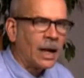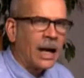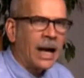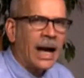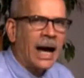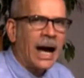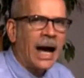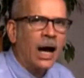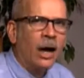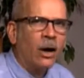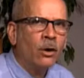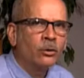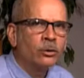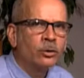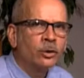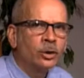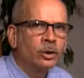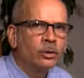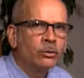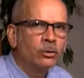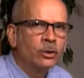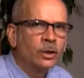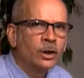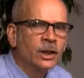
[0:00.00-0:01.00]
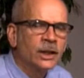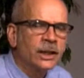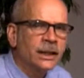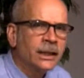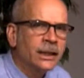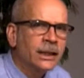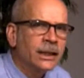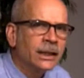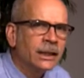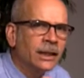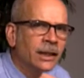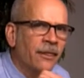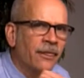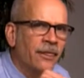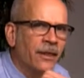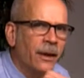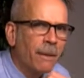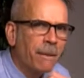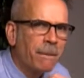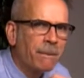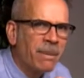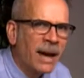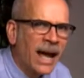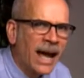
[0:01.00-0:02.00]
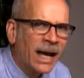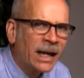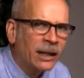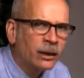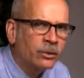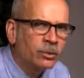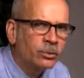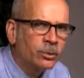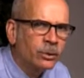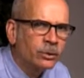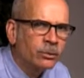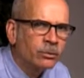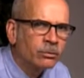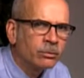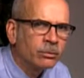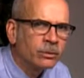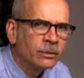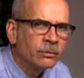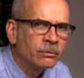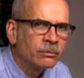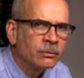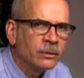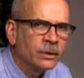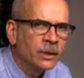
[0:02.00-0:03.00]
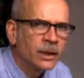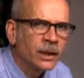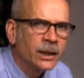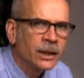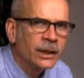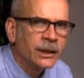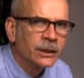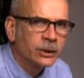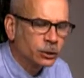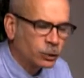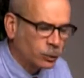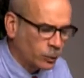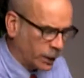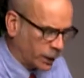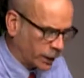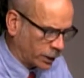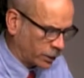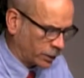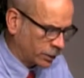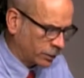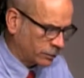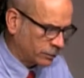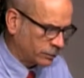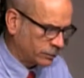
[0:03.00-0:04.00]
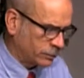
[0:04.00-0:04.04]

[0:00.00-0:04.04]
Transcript: how to clean the bathroom each week,